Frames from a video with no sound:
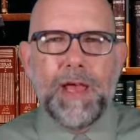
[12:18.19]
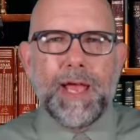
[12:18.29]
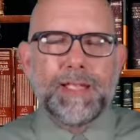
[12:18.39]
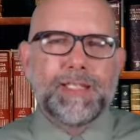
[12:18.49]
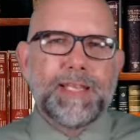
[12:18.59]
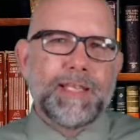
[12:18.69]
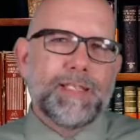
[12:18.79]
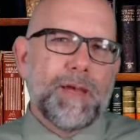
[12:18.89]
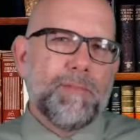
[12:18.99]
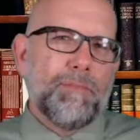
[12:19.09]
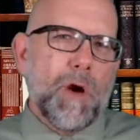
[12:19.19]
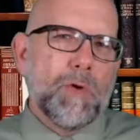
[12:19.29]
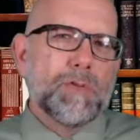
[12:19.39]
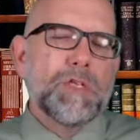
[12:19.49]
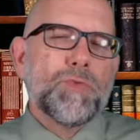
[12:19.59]
it says that
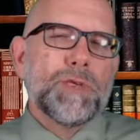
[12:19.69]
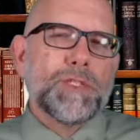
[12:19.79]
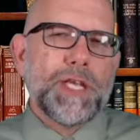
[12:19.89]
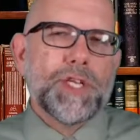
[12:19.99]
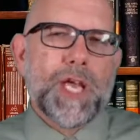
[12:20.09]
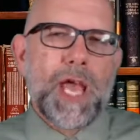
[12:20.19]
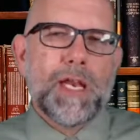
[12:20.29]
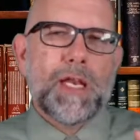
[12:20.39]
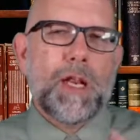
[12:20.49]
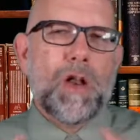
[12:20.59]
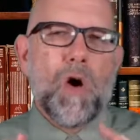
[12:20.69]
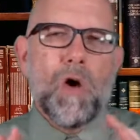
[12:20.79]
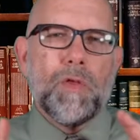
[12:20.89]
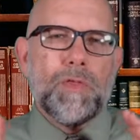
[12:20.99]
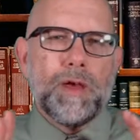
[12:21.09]
Moses was educated in
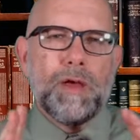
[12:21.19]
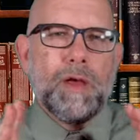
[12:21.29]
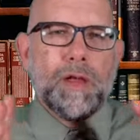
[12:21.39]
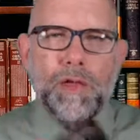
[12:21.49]
all the